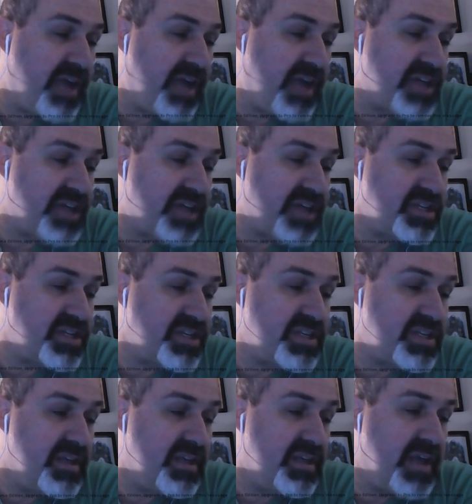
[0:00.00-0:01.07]
actions,
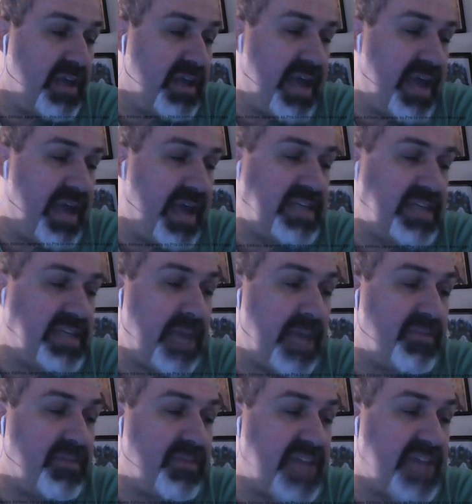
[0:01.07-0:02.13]
any type
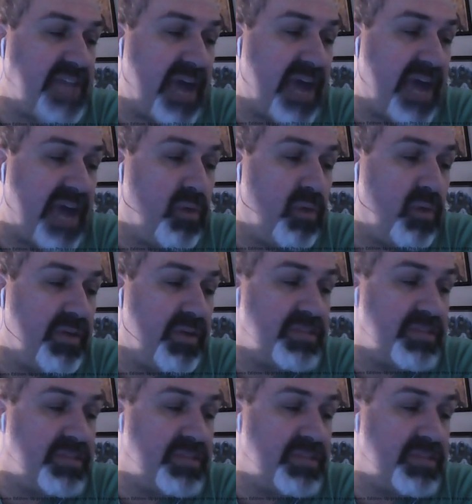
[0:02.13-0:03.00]
of attack, whether it's